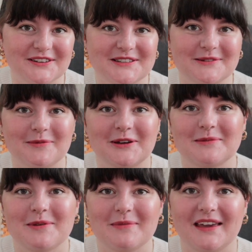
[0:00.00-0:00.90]
so I'm going to
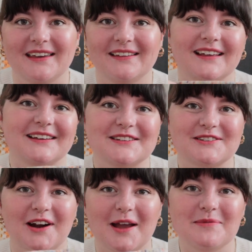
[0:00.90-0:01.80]
be making like a
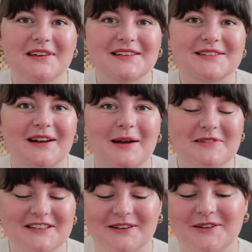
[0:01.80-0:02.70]
stripy,
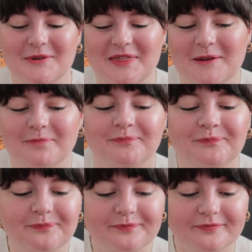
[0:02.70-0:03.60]
scrappy sock with them.
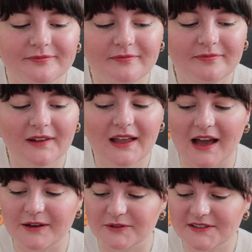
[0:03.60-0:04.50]

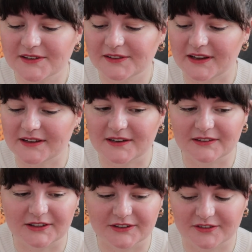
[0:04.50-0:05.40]
I also learnt a
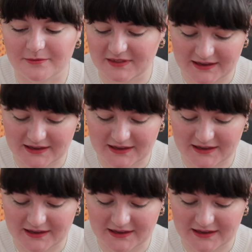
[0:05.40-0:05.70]
lot from